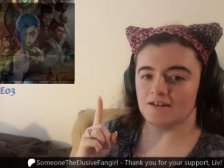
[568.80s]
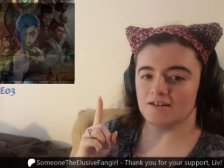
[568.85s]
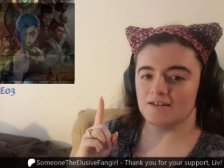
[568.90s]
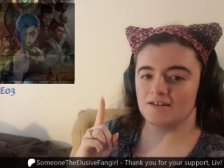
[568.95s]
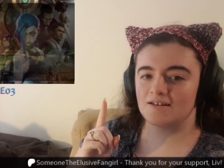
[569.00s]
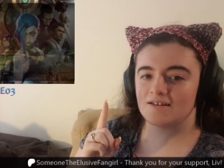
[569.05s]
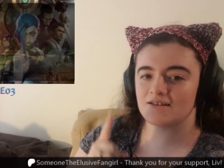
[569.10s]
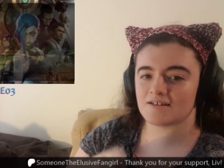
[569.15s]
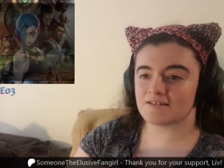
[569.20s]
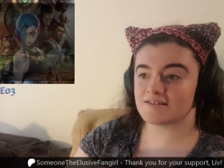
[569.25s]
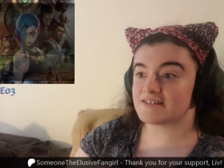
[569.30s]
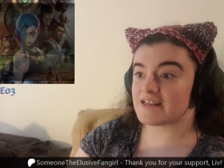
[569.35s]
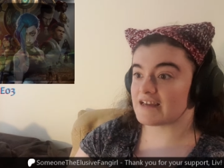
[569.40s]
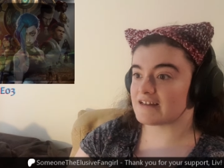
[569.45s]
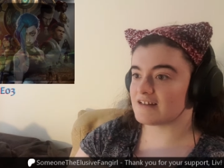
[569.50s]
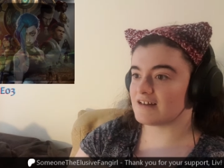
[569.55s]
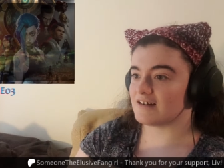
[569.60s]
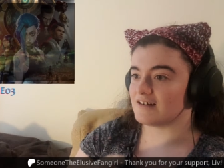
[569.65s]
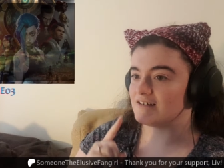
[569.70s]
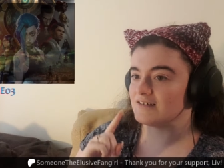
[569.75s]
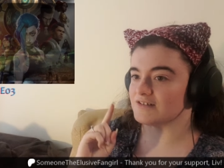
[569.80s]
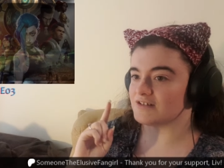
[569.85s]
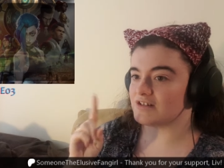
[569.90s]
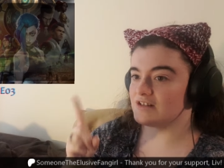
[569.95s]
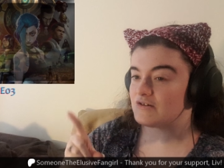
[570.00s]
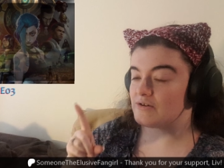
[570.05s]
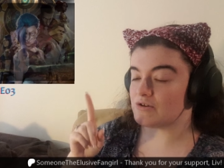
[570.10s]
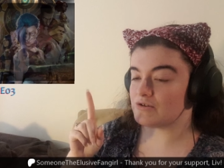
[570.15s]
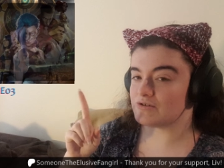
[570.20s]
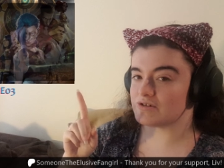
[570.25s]
uh, Deckard
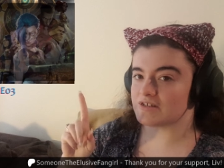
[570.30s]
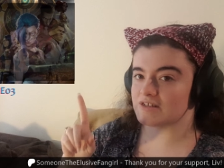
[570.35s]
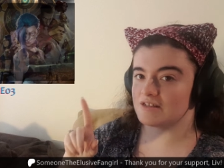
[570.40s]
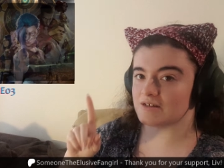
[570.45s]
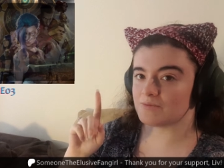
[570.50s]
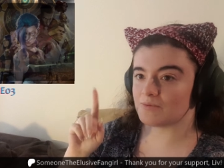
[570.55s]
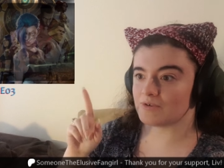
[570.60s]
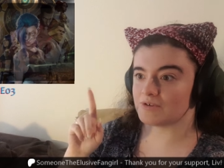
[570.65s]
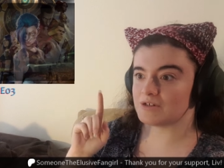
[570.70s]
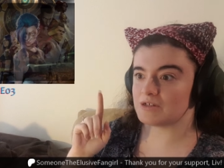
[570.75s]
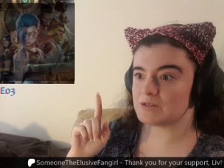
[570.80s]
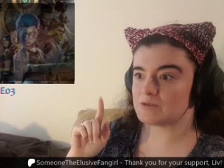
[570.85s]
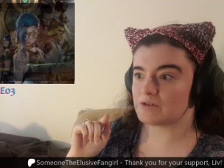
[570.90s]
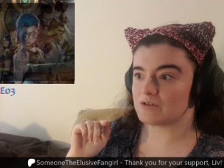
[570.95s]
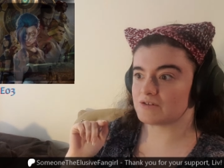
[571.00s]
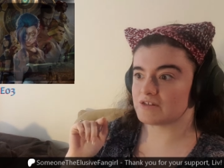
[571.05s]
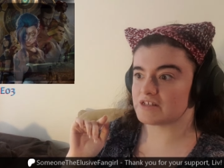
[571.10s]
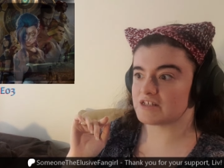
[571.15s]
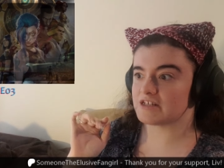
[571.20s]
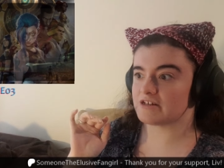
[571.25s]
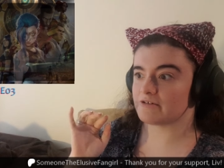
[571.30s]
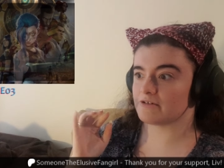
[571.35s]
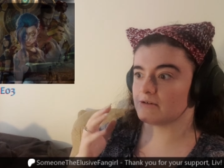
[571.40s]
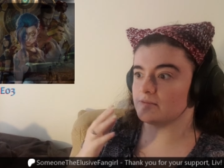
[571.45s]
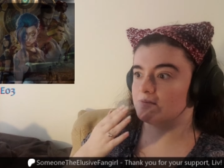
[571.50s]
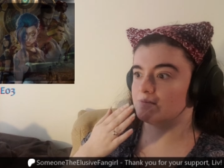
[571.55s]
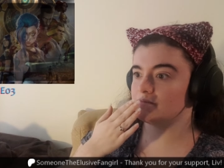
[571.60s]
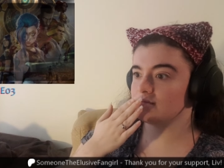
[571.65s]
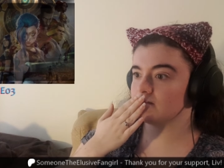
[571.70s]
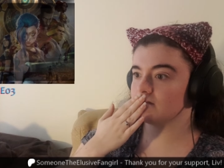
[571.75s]
who's the one who's got the
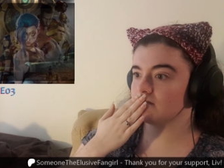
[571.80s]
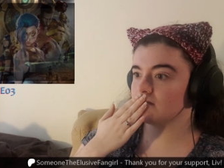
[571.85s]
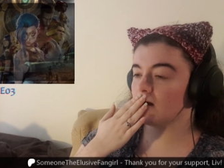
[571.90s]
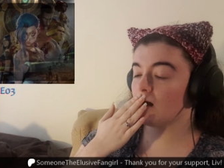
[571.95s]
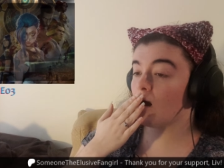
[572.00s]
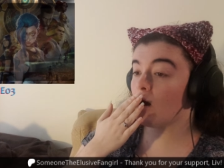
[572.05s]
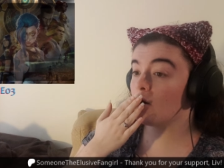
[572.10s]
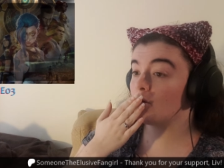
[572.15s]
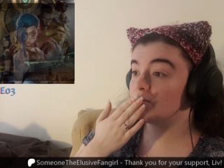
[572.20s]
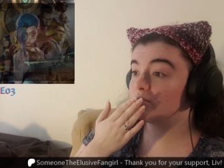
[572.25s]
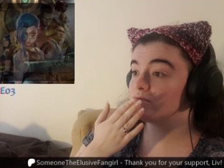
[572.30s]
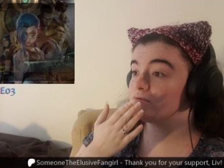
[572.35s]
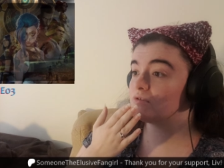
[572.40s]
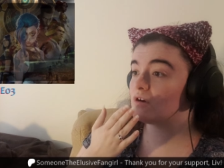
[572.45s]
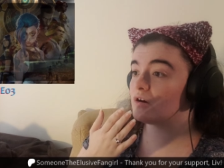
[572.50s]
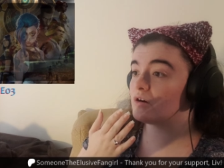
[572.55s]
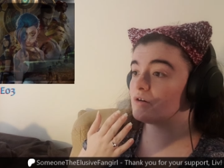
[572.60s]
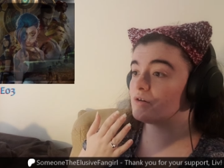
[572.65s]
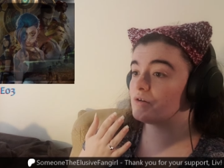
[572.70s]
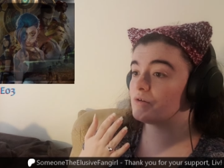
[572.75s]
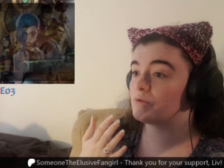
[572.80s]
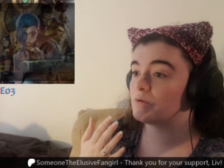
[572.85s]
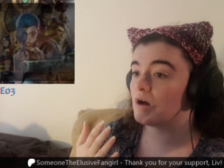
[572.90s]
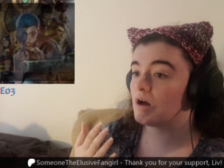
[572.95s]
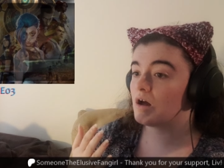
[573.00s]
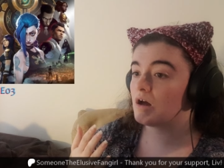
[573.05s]
serum. Oh no.